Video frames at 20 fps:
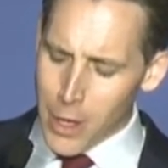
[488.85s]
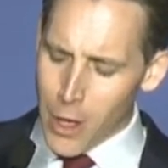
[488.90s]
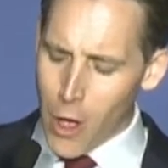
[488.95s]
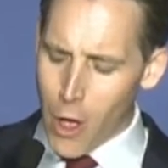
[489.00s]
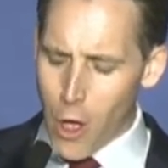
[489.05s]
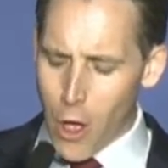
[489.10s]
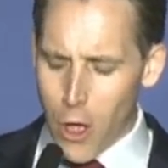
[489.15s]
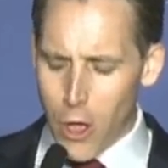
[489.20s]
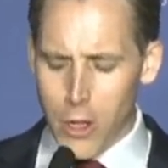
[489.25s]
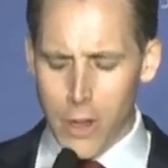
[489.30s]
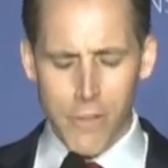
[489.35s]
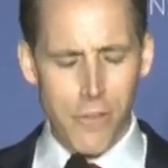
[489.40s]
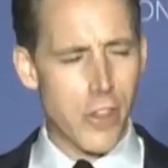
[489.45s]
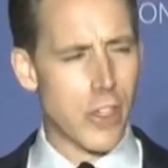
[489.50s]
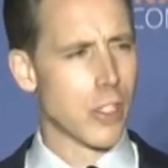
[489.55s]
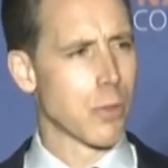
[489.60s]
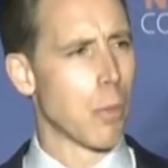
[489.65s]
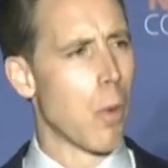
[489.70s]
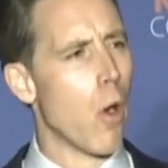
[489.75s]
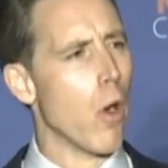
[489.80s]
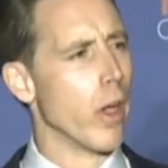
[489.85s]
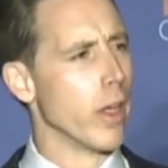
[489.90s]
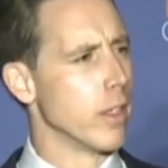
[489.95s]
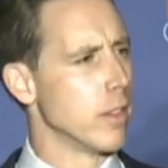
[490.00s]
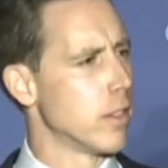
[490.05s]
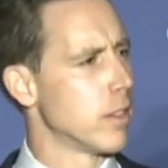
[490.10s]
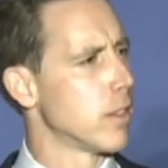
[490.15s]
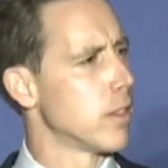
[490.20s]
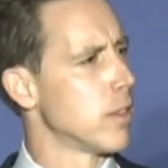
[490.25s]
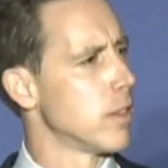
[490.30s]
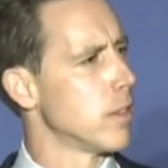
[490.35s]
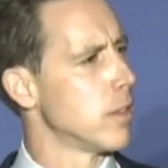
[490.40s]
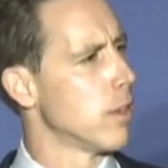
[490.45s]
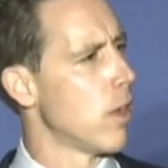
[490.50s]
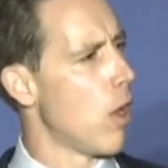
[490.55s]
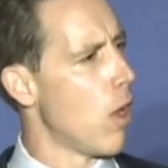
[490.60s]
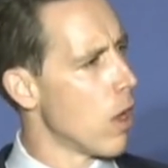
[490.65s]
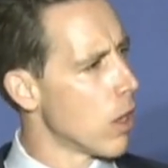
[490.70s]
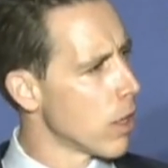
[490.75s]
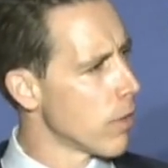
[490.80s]
All of this points
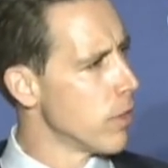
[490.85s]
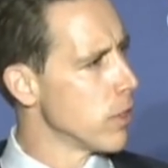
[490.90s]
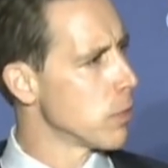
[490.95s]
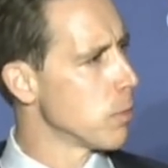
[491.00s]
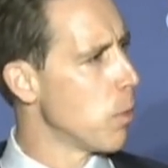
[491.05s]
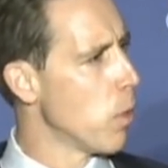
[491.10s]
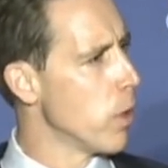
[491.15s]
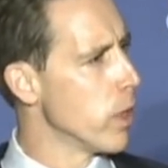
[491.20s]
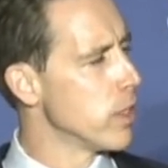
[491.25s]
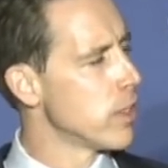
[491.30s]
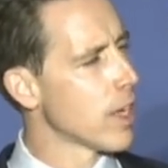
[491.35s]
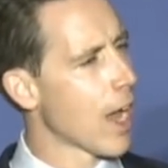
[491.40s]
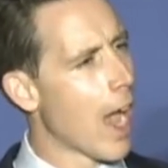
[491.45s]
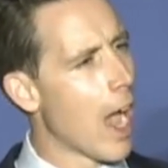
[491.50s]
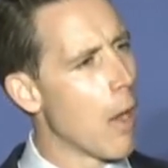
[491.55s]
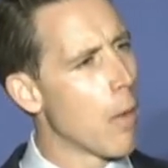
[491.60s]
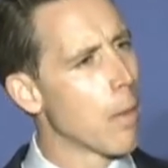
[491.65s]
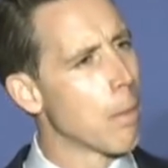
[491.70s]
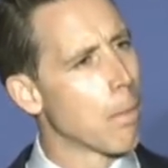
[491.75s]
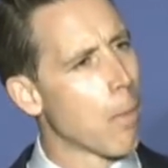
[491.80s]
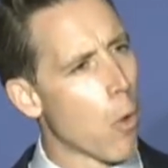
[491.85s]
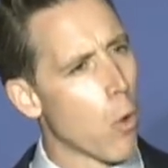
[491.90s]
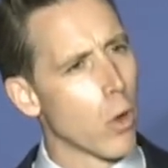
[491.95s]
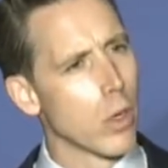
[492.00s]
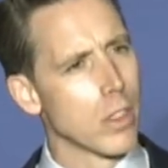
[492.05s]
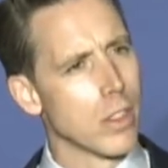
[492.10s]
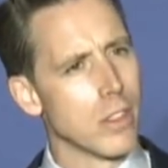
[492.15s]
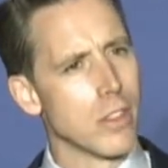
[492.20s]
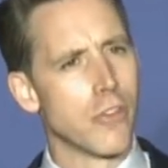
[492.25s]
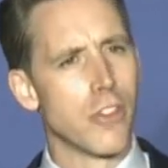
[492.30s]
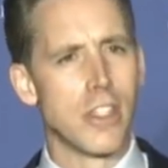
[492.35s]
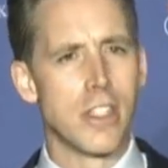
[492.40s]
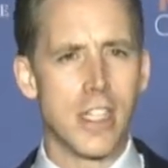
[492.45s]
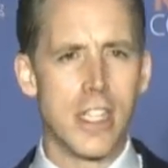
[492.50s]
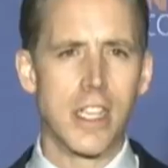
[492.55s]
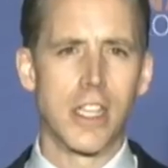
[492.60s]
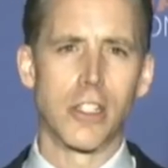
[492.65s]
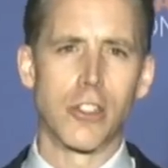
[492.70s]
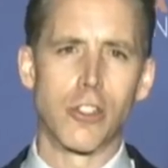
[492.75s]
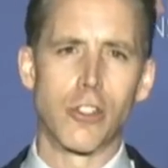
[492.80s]
to how important the
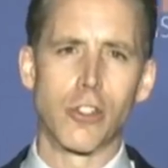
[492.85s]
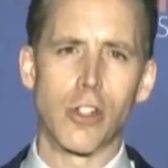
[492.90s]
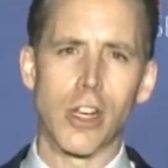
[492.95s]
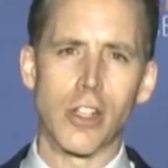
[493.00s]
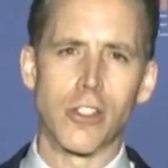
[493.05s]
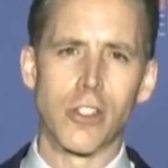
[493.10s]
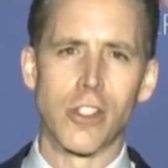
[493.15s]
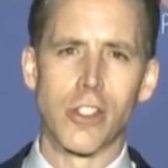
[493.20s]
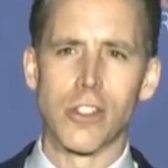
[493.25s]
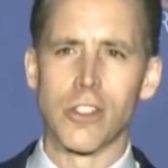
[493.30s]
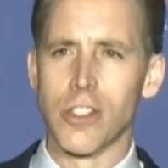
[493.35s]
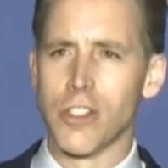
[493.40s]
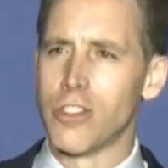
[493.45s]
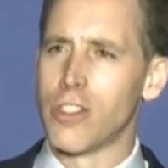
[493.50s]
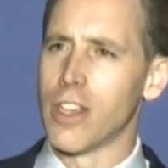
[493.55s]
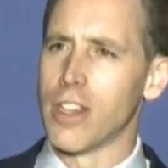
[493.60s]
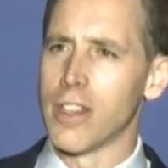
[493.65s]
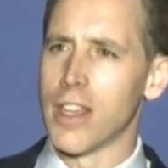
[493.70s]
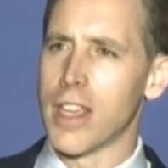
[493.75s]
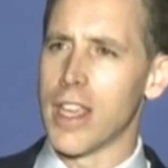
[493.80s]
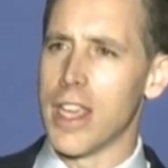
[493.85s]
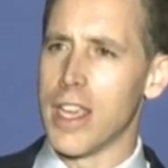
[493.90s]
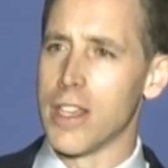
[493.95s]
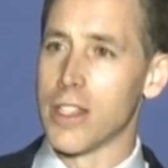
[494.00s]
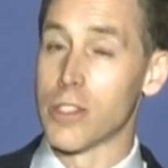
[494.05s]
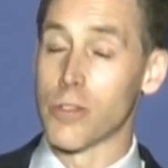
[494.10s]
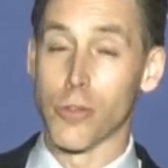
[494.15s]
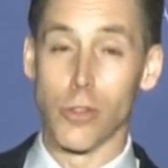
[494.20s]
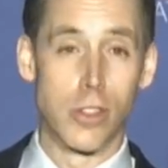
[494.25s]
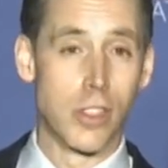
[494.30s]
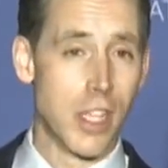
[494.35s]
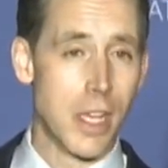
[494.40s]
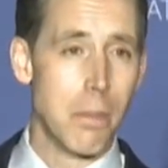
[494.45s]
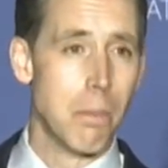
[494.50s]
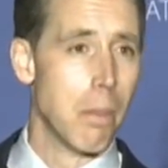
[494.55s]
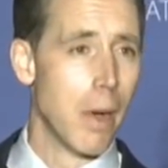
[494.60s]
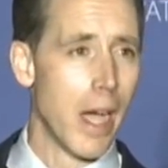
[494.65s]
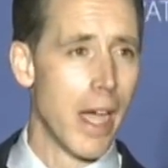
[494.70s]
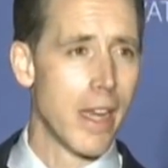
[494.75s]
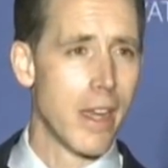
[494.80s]
deconstructionist agenda is for Team
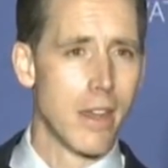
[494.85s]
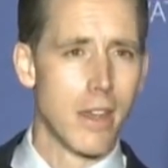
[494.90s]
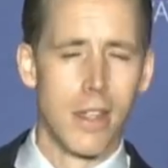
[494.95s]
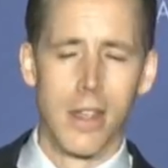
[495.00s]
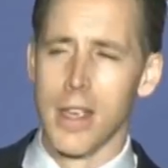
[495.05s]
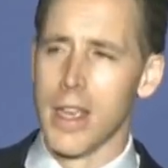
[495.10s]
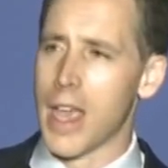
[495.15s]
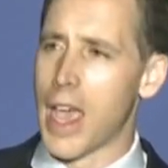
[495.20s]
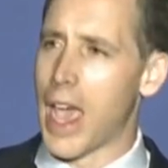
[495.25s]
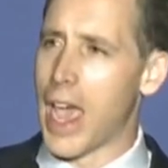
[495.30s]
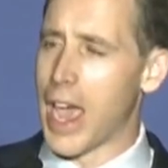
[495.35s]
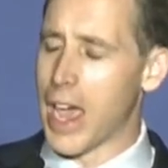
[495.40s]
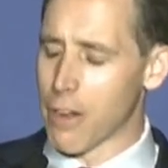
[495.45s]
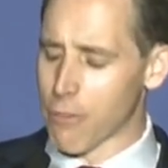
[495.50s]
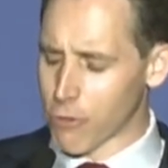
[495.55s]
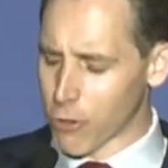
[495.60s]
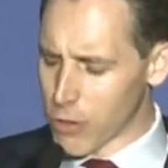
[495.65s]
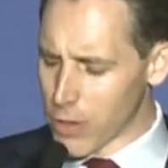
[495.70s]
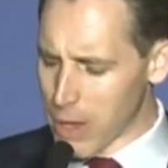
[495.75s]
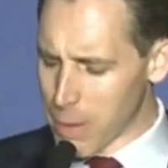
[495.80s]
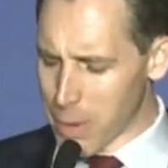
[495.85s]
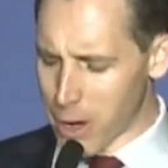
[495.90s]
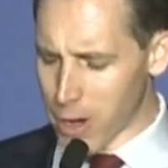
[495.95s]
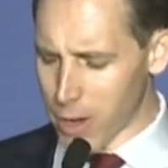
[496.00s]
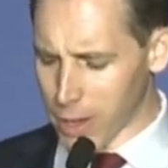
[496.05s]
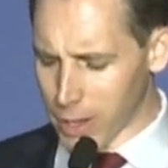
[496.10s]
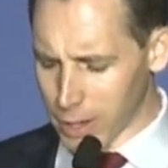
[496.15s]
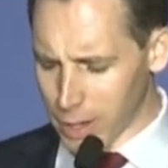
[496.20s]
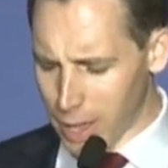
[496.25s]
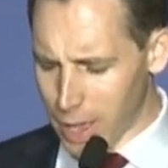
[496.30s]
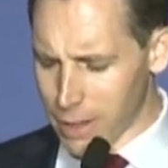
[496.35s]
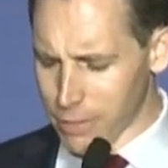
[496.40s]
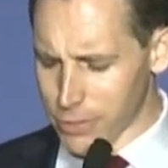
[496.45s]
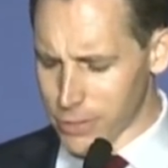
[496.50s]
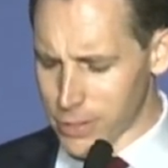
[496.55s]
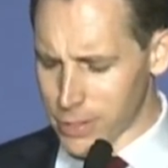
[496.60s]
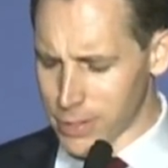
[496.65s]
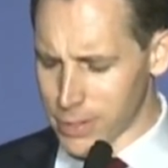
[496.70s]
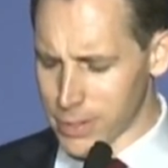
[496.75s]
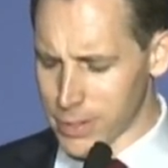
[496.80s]
Biden and for the American
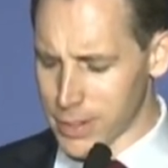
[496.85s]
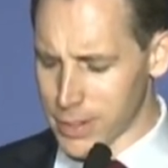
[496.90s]
left.